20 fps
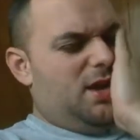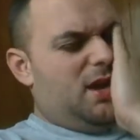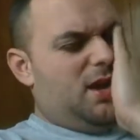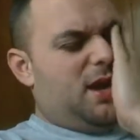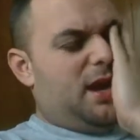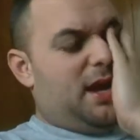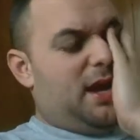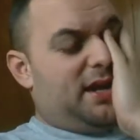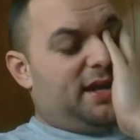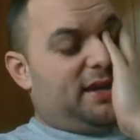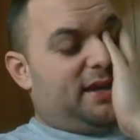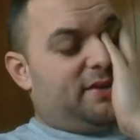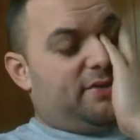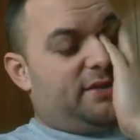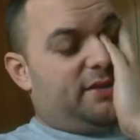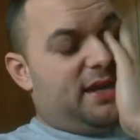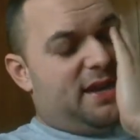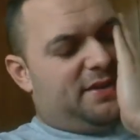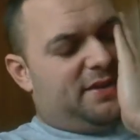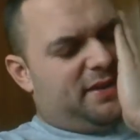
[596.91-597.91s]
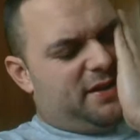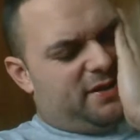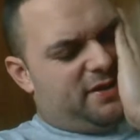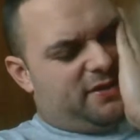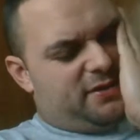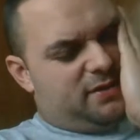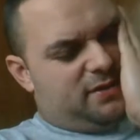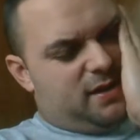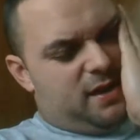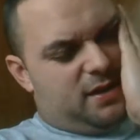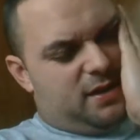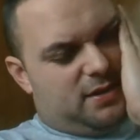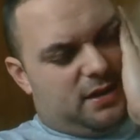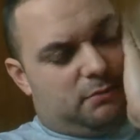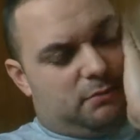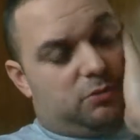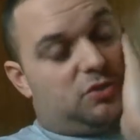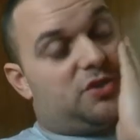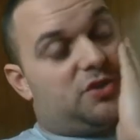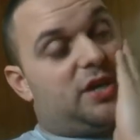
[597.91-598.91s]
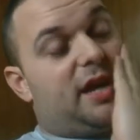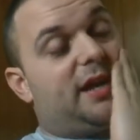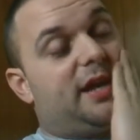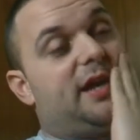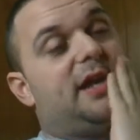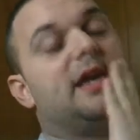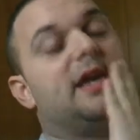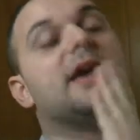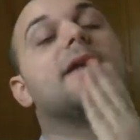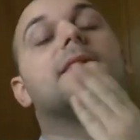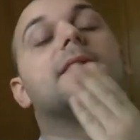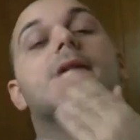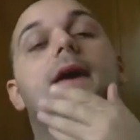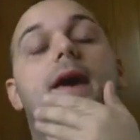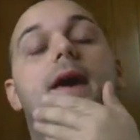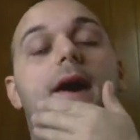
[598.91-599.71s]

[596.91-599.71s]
I gotta go down there and double check again.